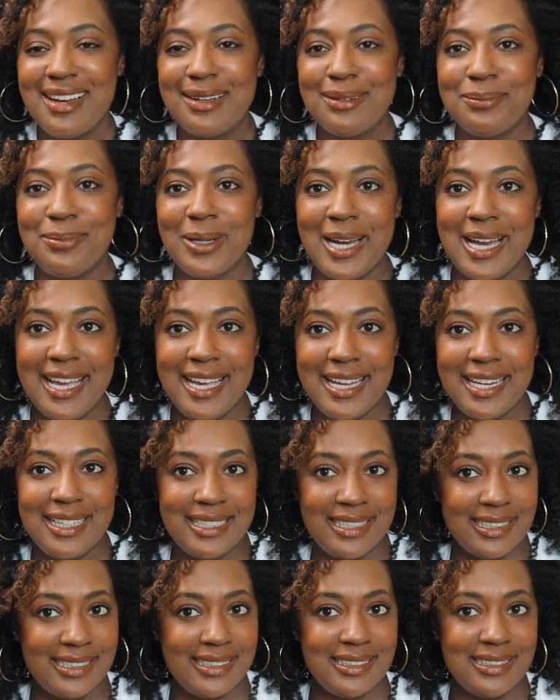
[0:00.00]
But
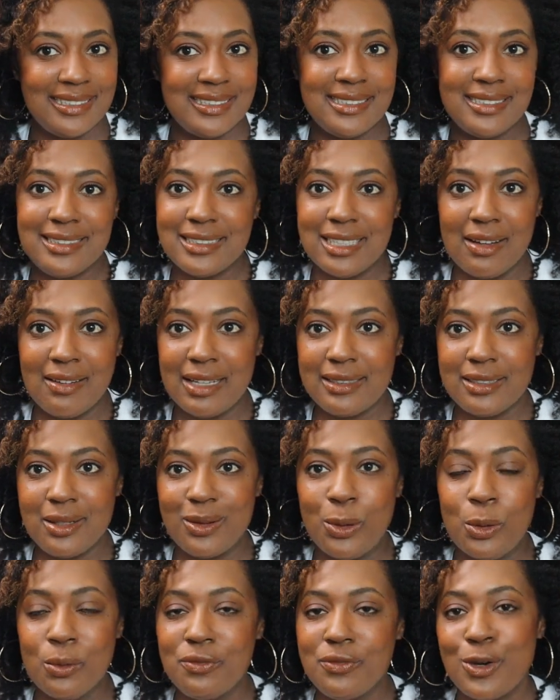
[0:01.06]
y'all, I did a
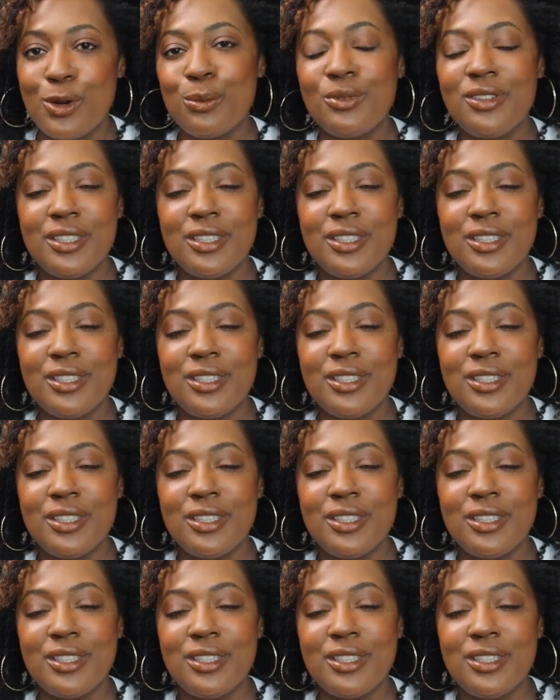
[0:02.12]
whole foam